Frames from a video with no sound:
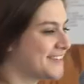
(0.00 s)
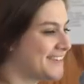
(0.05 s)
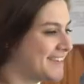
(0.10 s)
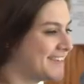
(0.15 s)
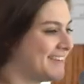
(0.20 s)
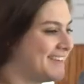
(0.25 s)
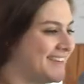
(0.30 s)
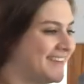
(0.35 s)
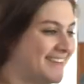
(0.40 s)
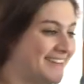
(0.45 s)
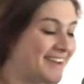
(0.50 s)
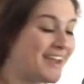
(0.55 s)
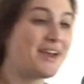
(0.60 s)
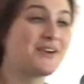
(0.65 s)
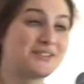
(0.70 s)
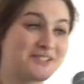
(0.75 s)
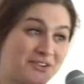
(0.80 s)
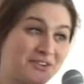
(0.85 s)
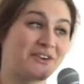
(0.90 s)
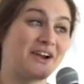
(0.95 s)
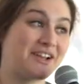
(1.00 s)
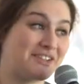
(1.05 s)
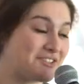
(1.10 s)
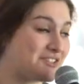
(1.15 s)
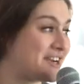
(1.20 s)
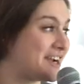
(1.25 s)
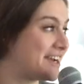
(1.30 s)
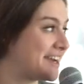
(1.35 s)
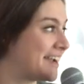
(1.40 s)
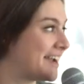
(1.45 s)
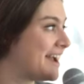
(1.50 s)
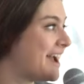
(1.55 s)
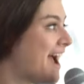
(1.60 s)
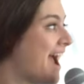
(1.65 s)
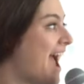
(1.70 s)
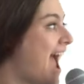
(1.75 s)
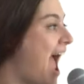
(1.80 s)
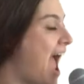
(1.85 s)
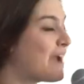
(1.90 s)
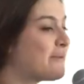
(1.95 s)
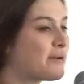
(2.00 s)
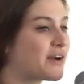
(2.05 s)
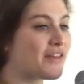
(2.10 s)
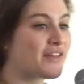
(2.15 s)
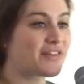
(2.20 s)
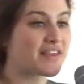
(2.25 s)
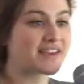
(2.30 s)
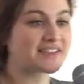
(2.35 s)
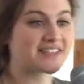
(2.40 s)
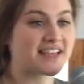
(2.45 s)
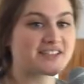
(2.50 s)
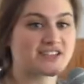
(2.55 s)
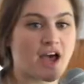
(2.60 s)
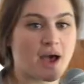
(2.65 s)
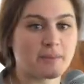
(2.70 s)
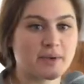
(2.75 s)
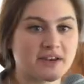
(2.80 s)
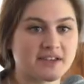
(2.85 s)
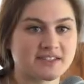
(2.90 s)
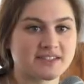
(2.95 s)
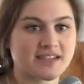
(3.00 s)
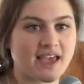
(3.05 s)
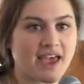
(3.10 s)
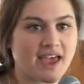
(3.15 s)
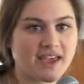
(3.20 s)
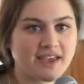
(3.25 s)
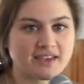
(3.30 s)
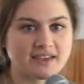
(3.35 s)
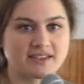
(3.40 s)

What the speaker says: It was great training. And one of the things they taught me to say